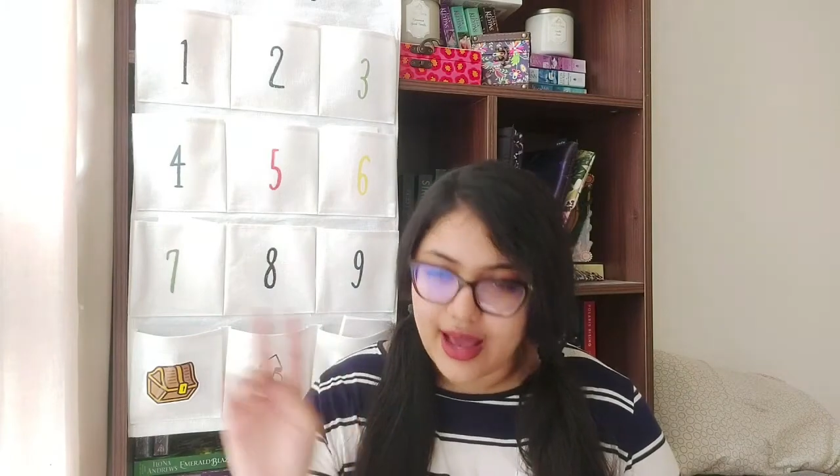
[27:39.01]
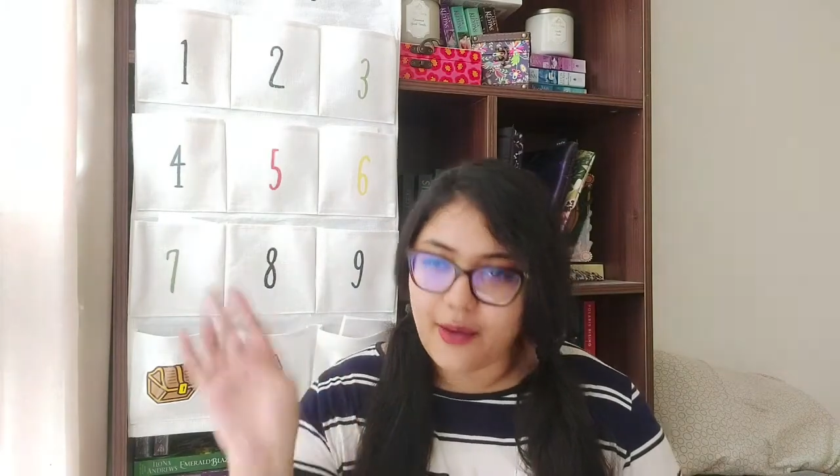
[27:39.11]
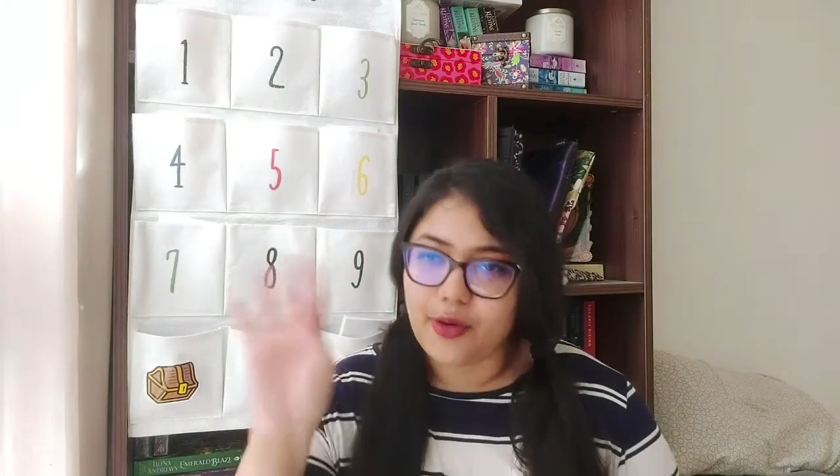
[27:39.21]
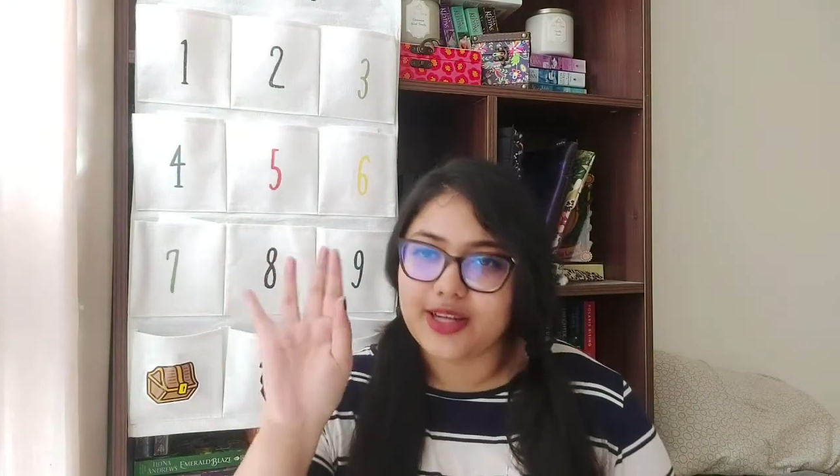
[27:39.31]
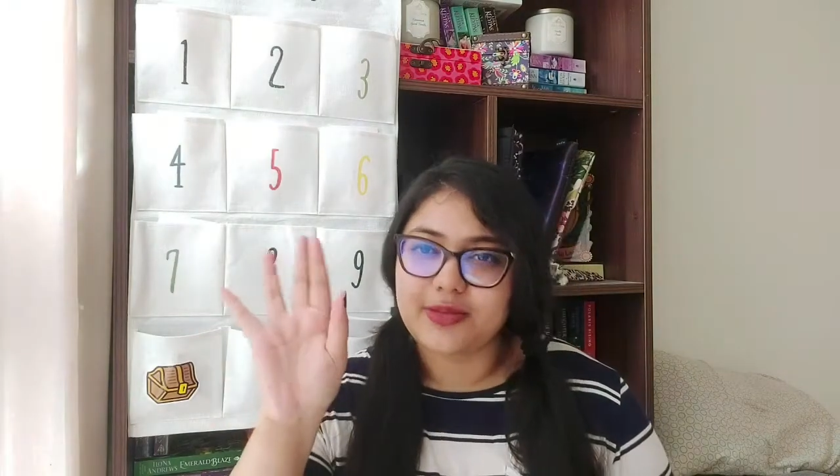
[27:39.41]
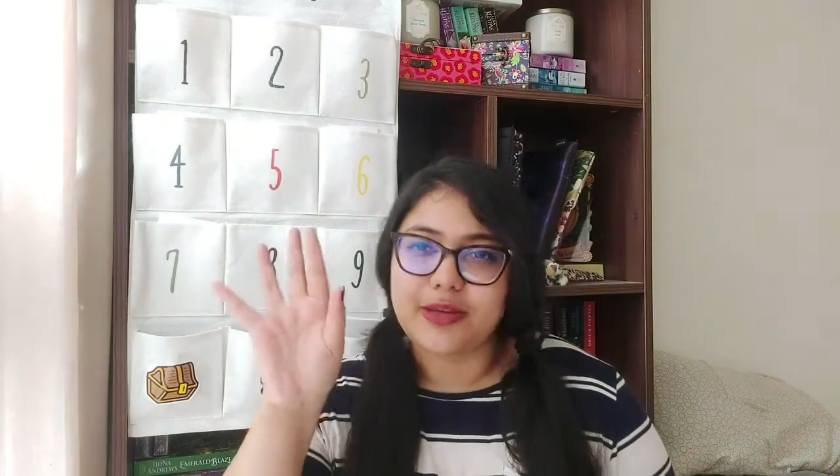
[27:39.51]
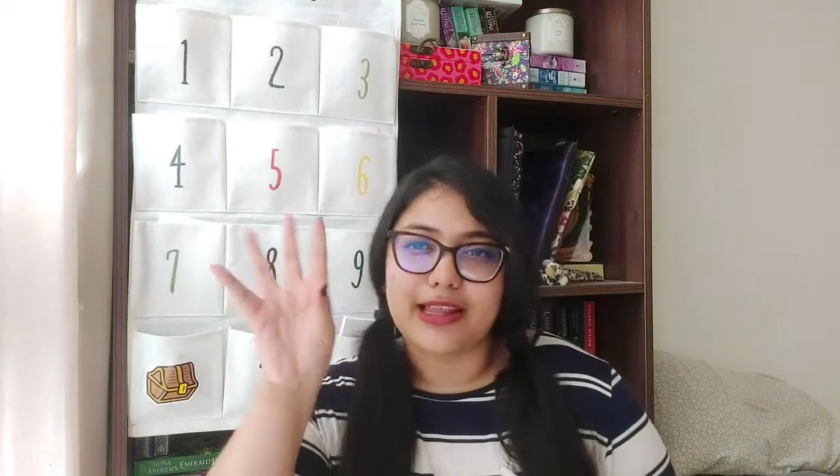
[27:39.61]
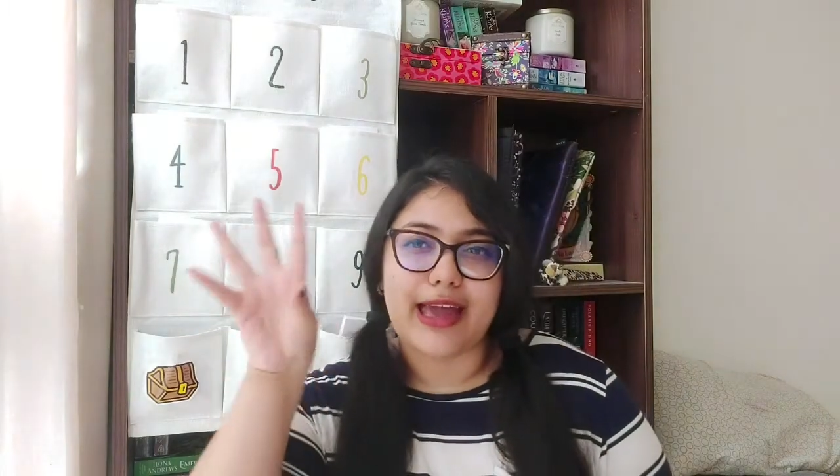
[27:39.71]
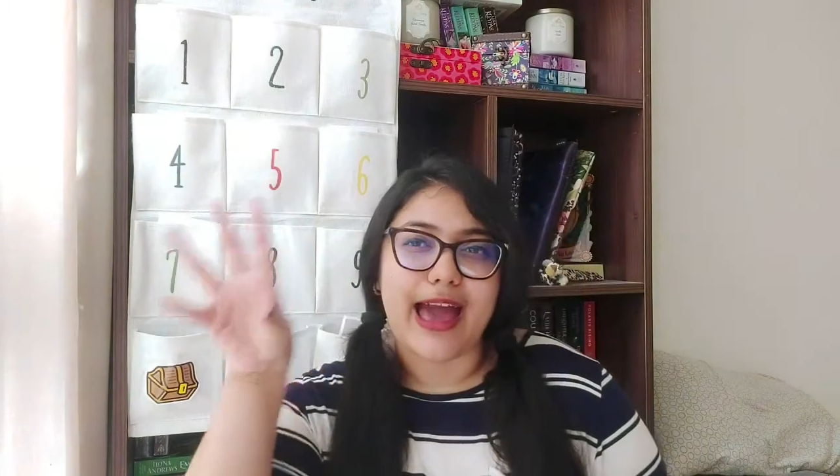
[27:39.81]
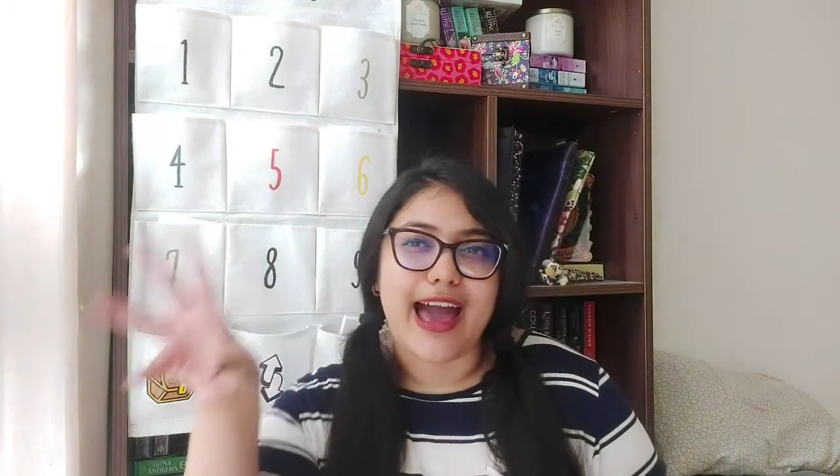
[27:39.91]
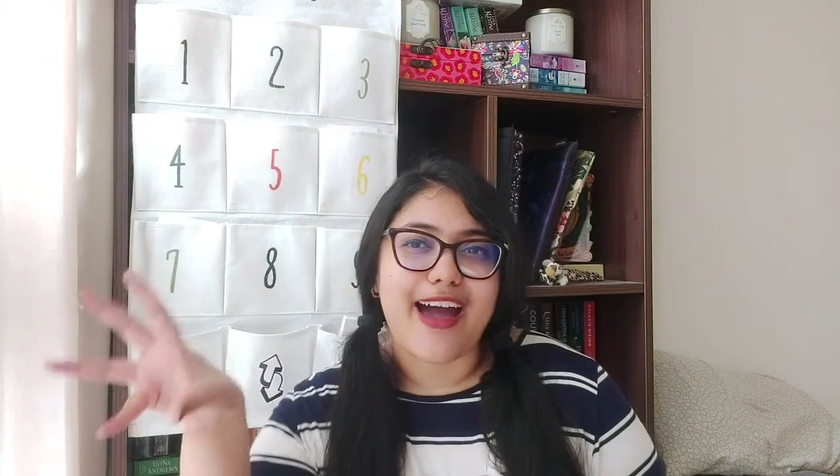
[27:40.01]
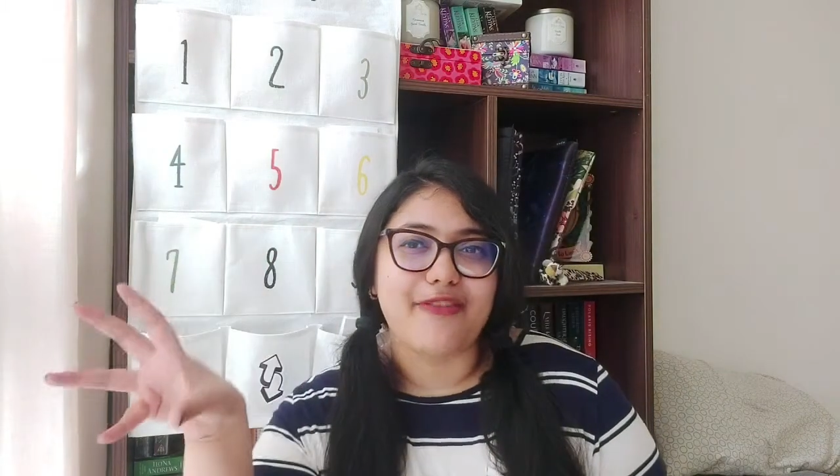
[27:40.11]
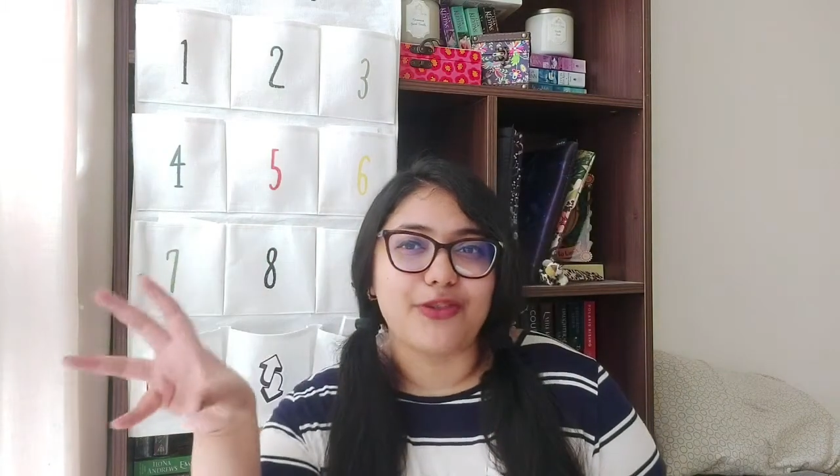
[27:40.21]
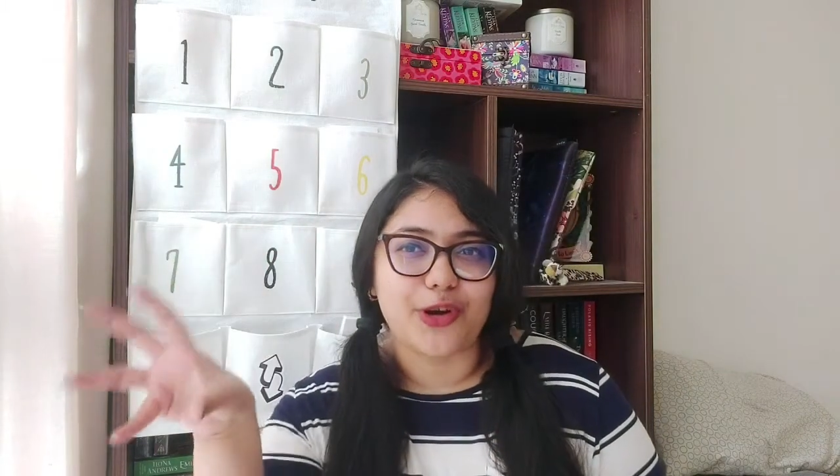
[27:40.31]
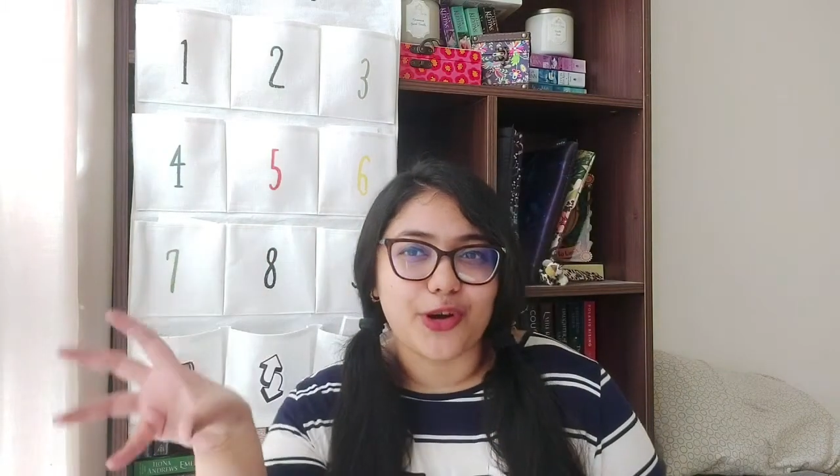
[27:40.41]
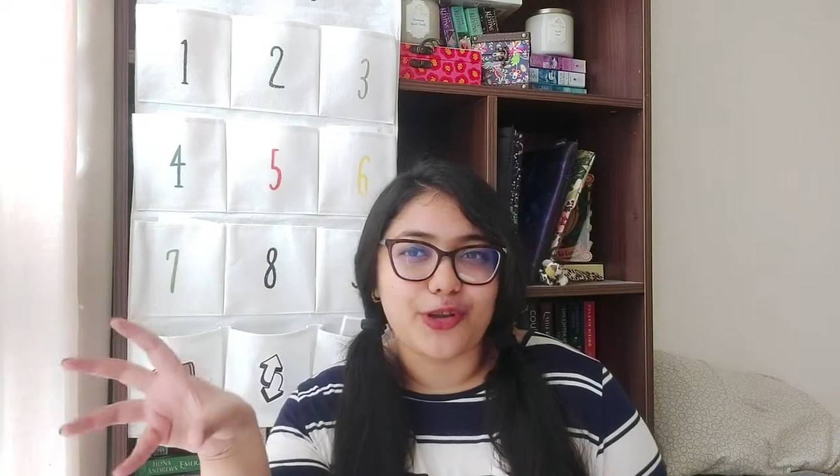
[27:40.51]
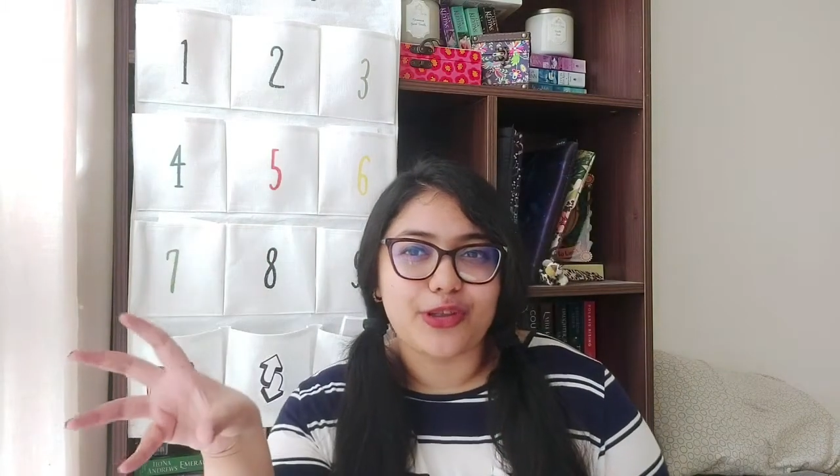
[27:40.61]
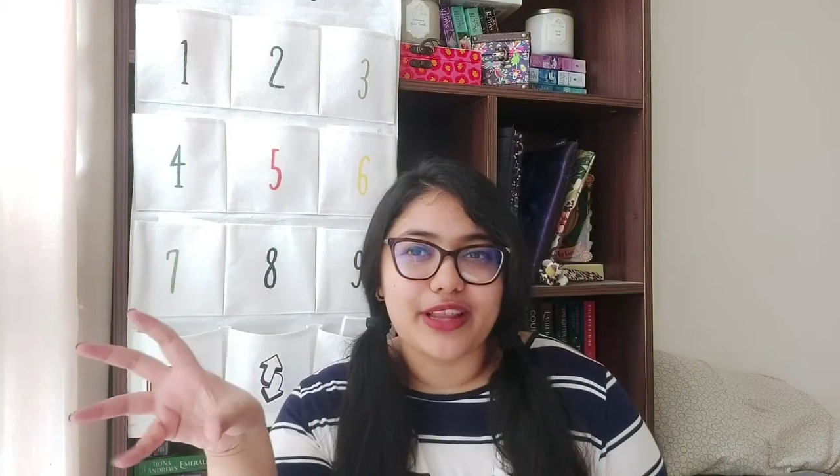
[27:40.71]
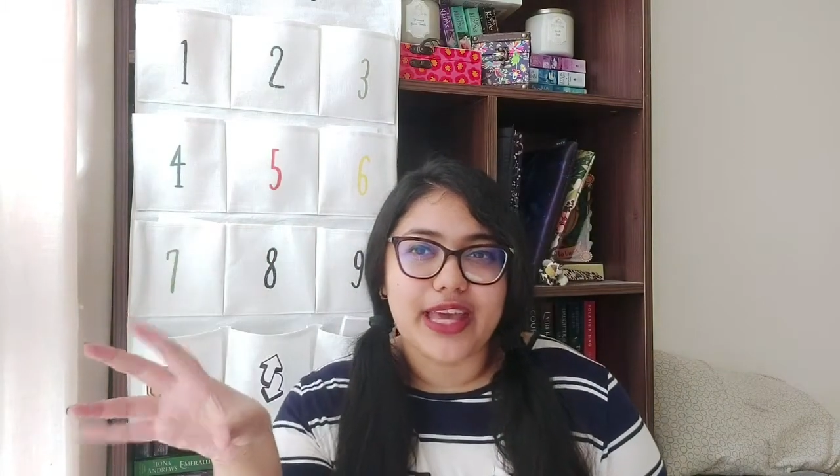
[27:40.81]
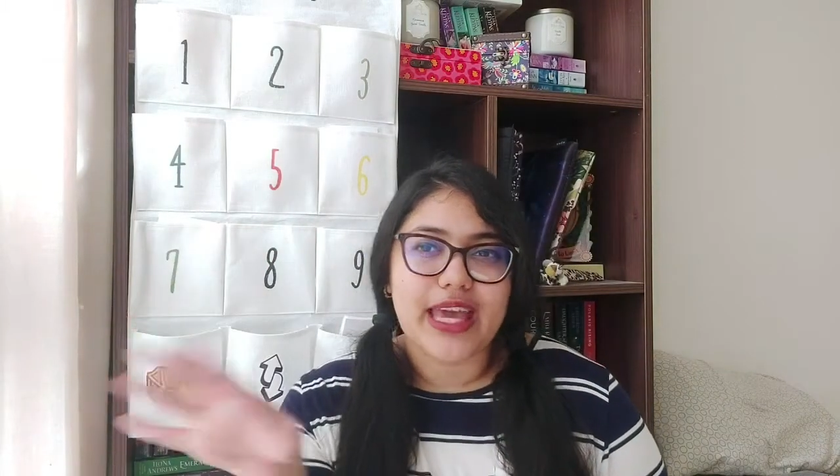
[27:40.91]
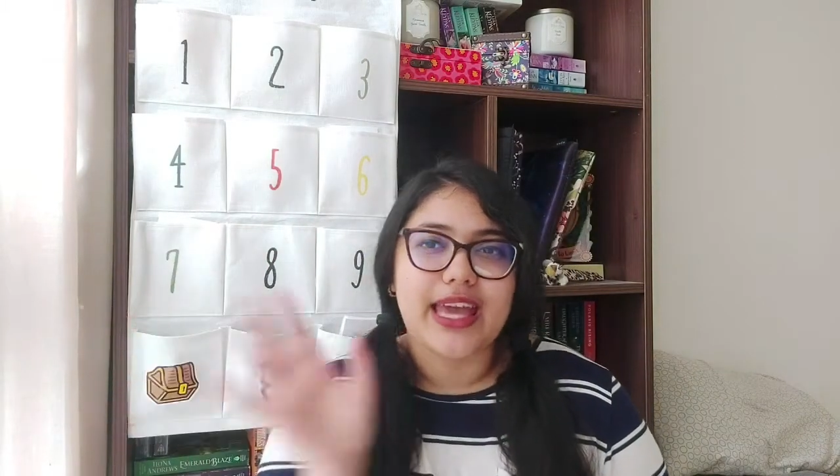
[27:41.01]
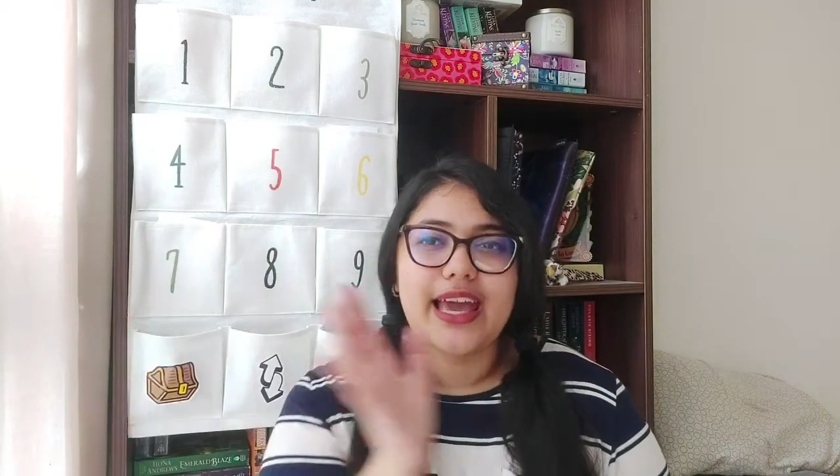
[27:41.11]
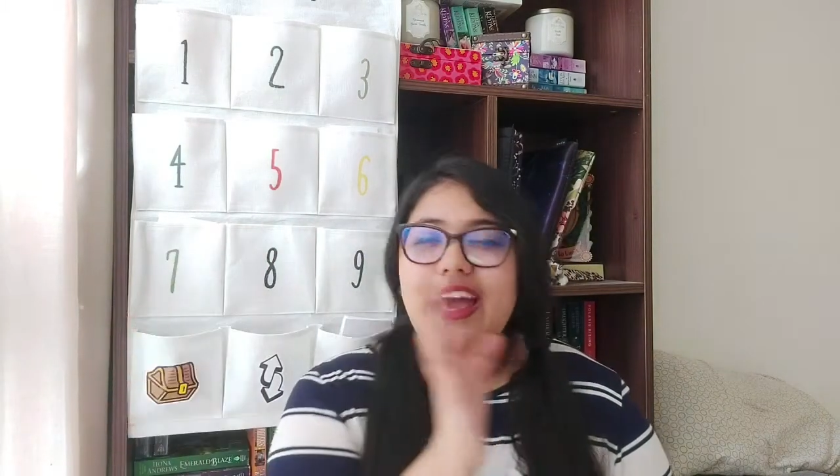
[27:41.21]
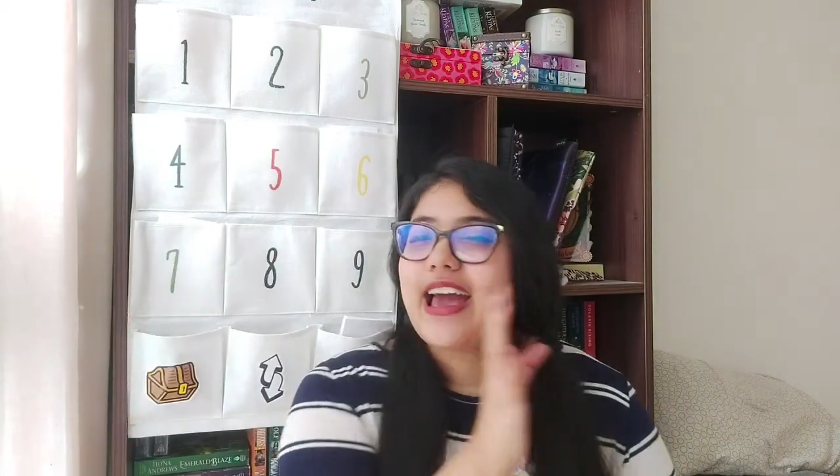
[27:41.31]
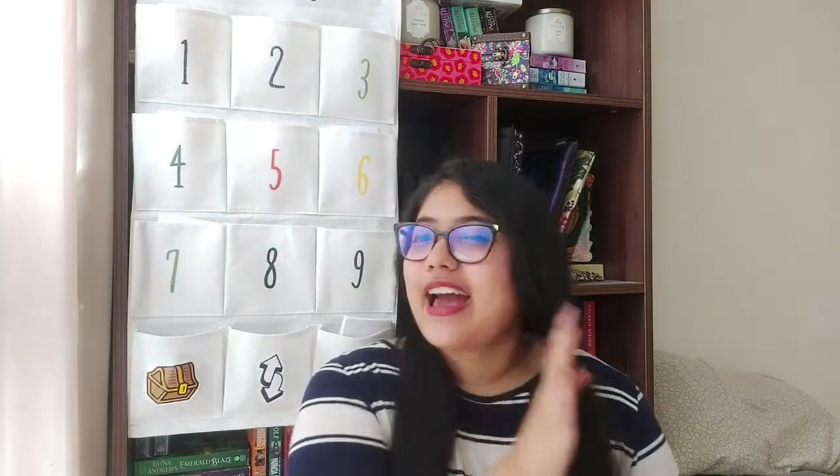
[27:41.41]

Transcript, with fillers: I wanted to be like half earthling,